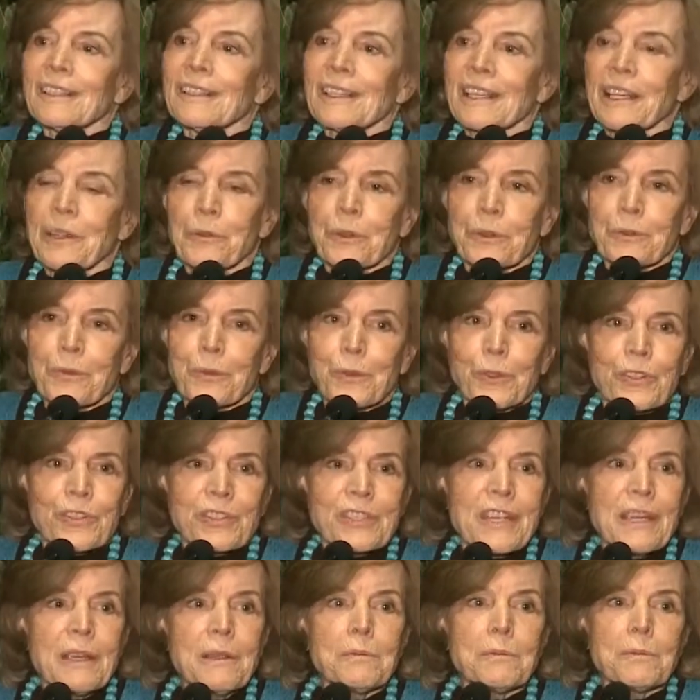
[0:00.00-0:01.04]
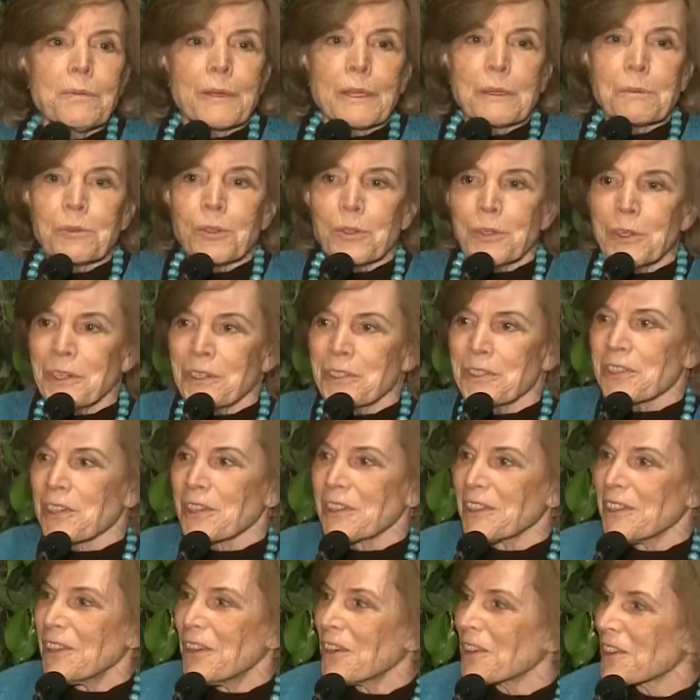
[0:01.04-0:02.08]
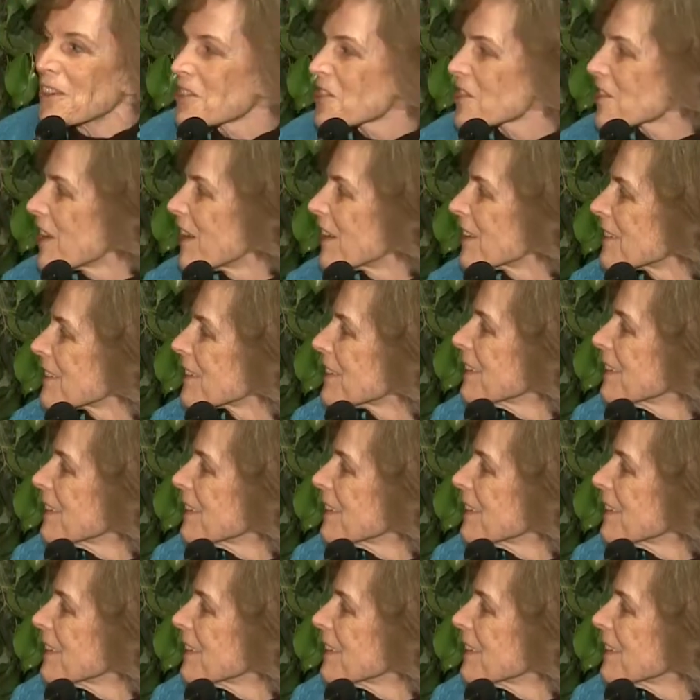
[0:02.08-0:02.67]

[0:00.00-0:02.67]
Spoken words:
Even for 10 people, it's a long shot.